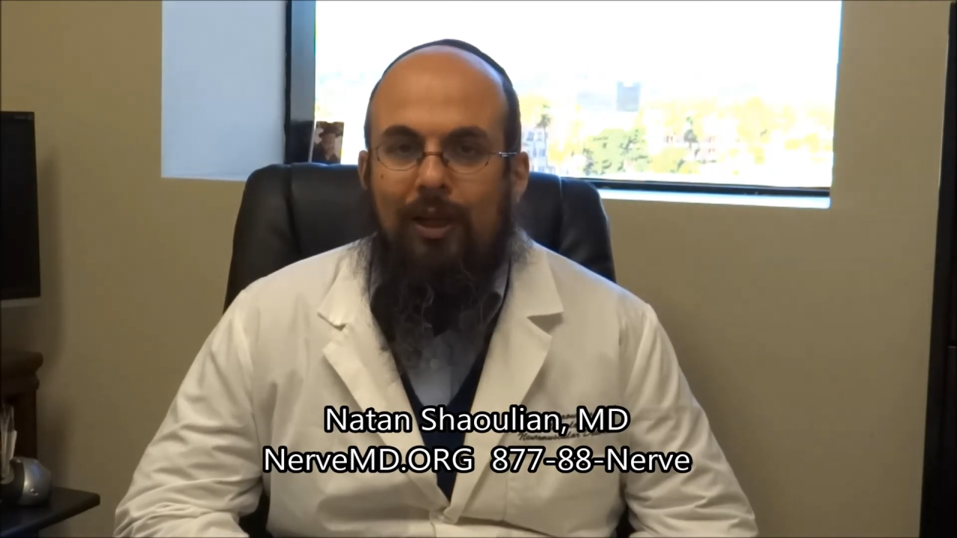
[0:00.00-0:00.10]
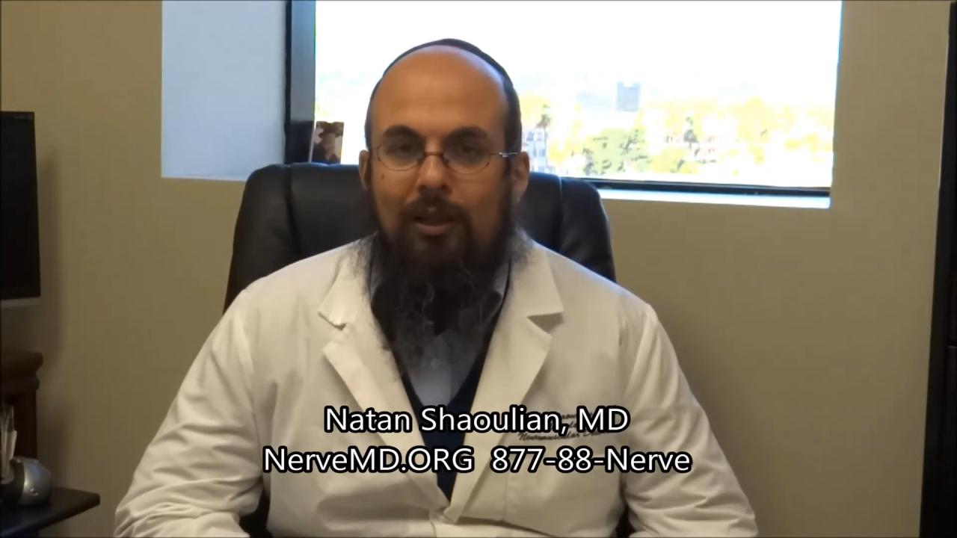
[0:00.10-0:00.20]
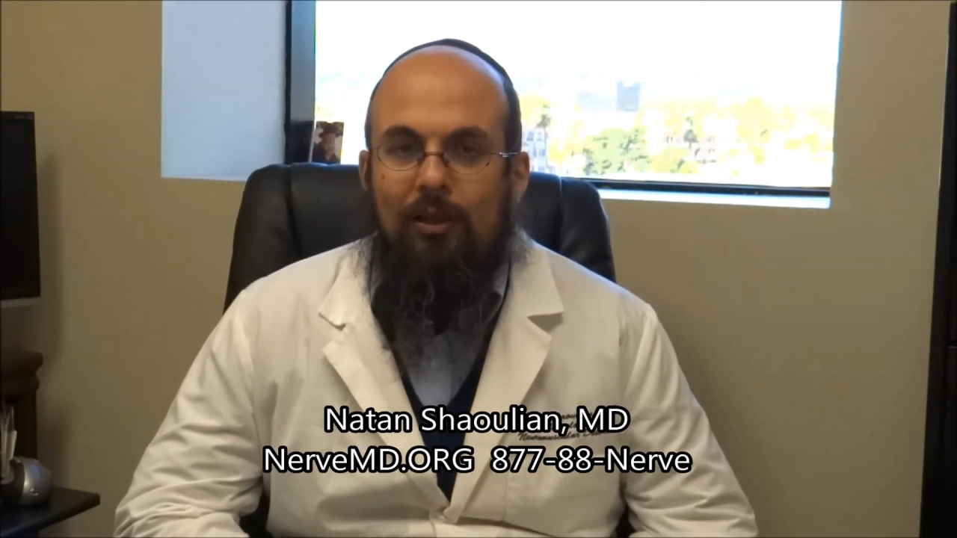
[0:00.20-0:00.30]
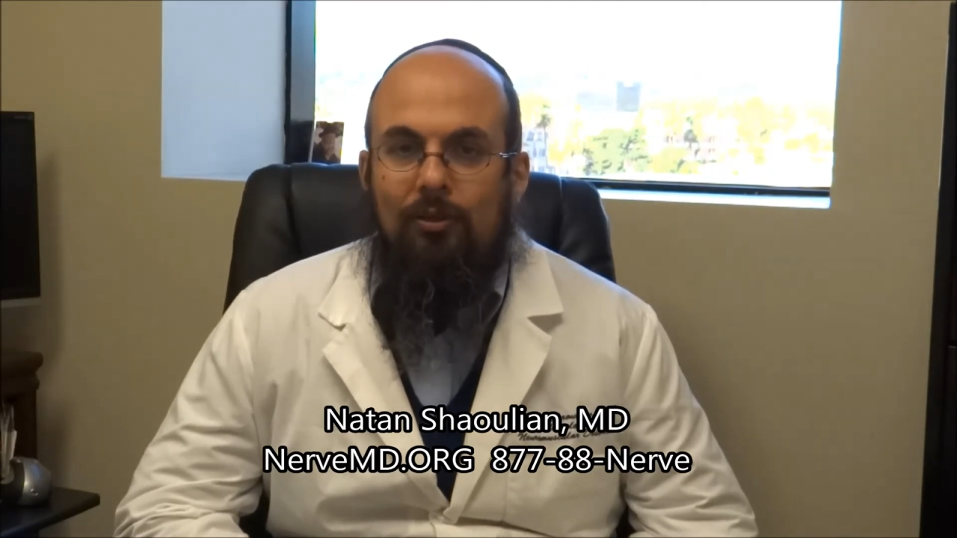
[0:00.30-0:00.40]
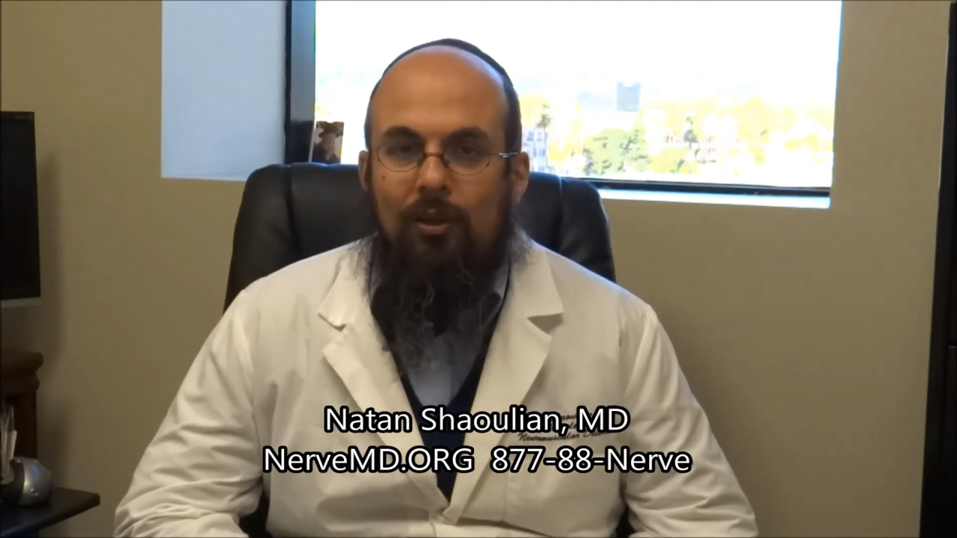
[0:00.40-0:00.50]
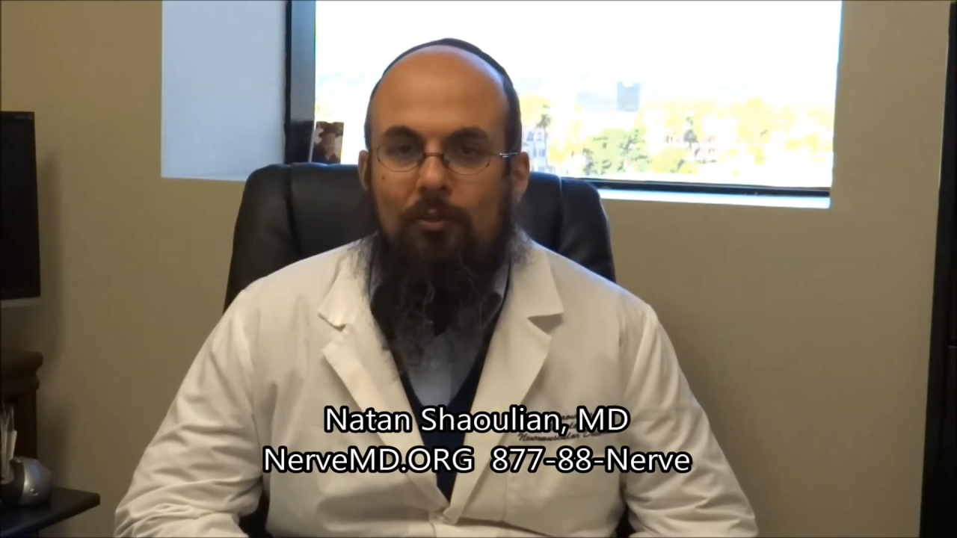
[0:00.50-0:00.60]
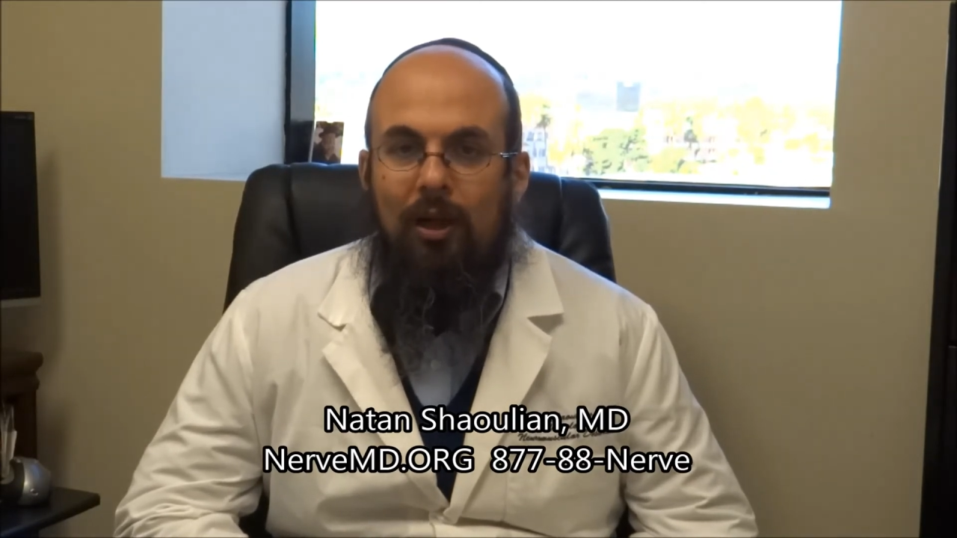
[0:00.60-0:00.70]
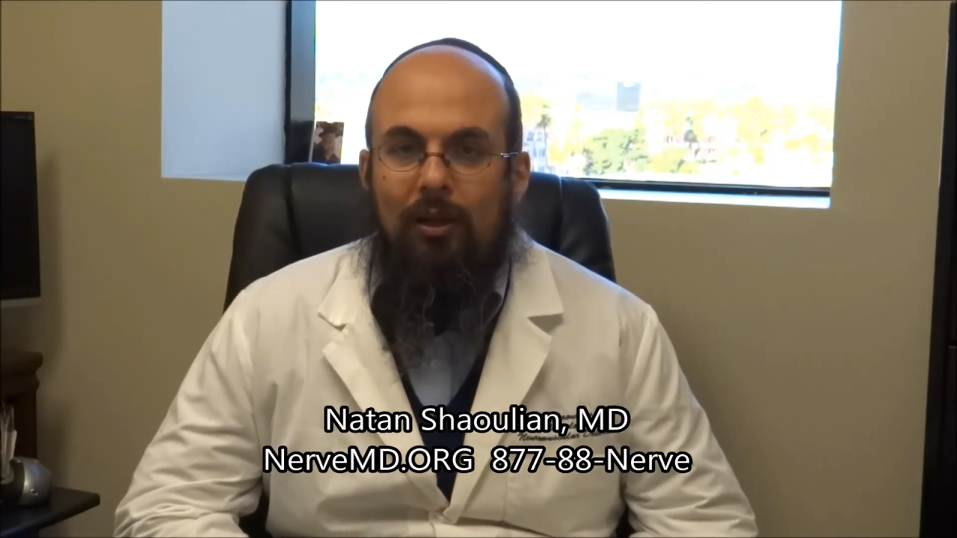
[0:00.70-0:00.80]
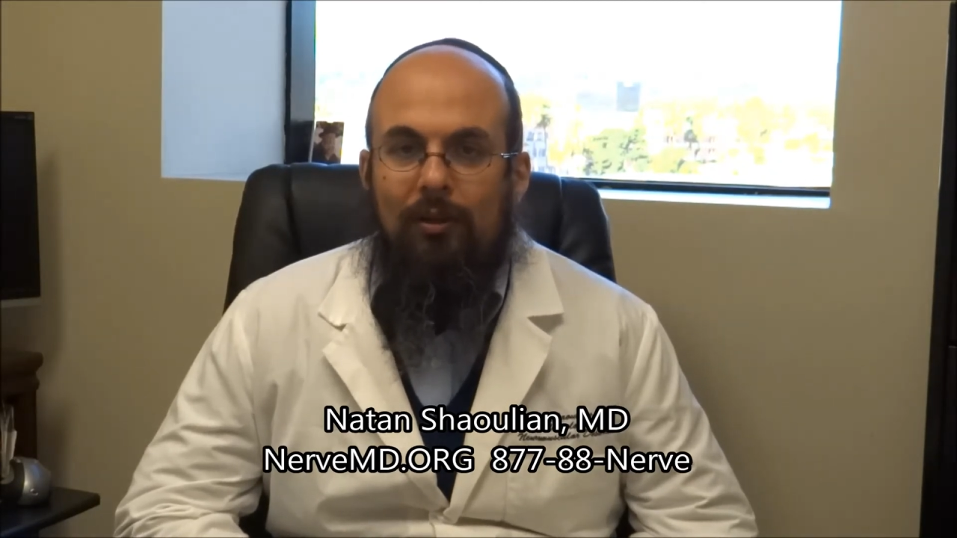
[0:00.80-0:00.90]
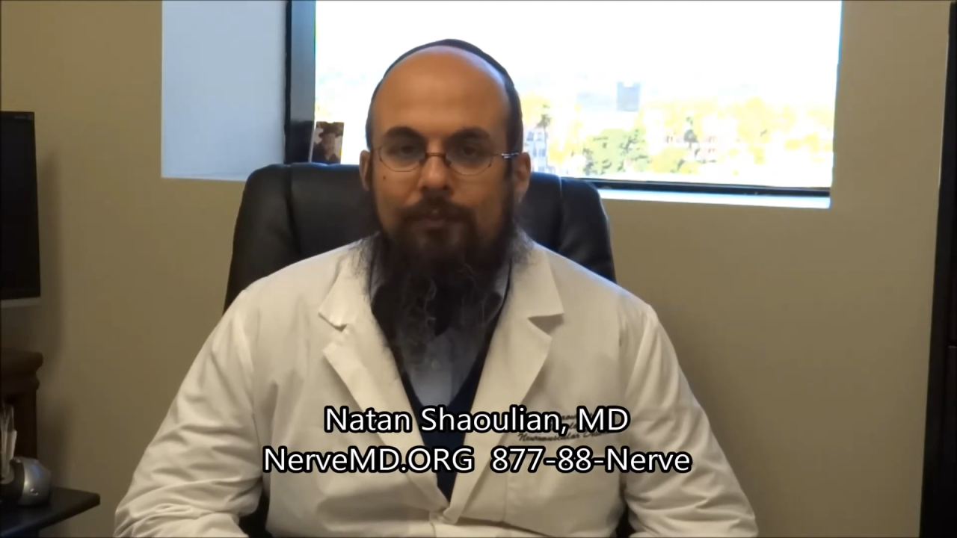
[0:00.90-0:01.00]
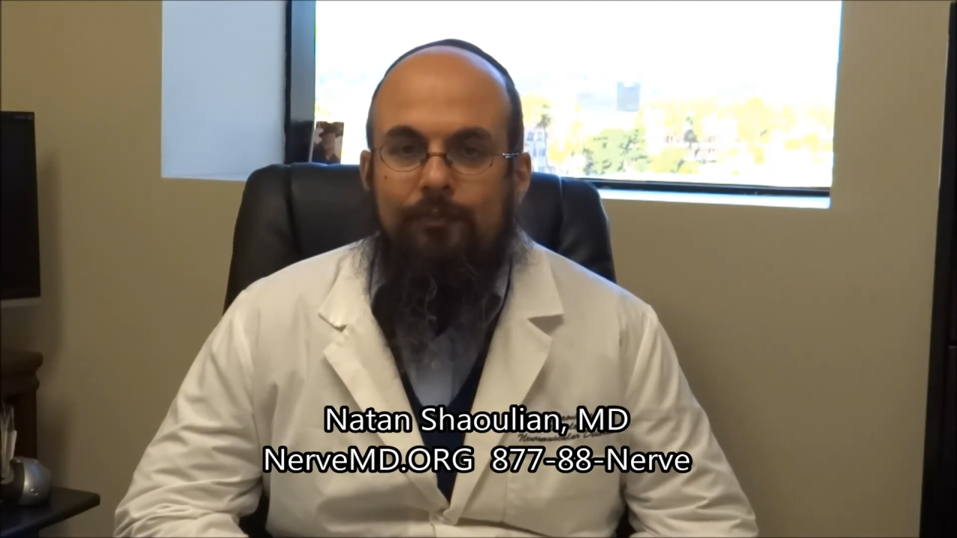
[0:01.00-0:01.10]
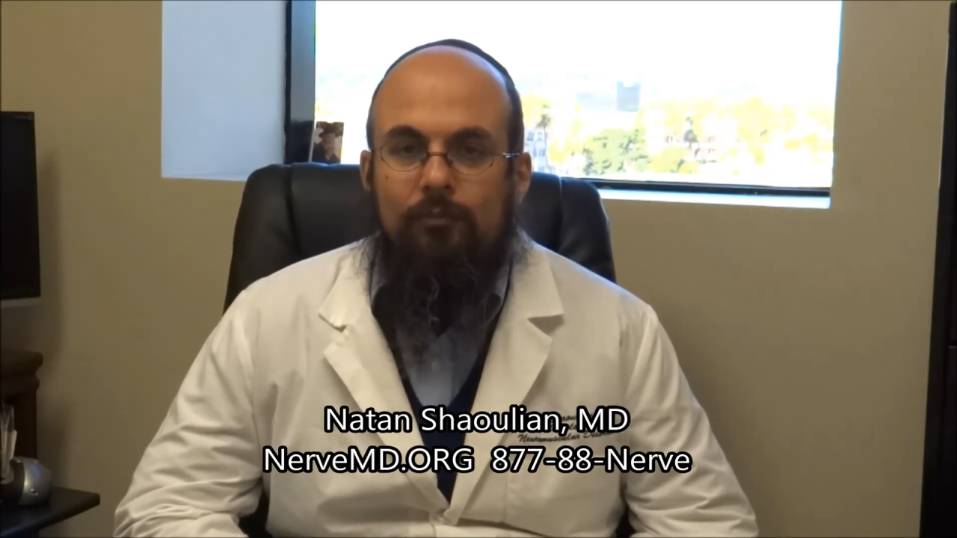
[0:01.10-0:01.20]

back into the body.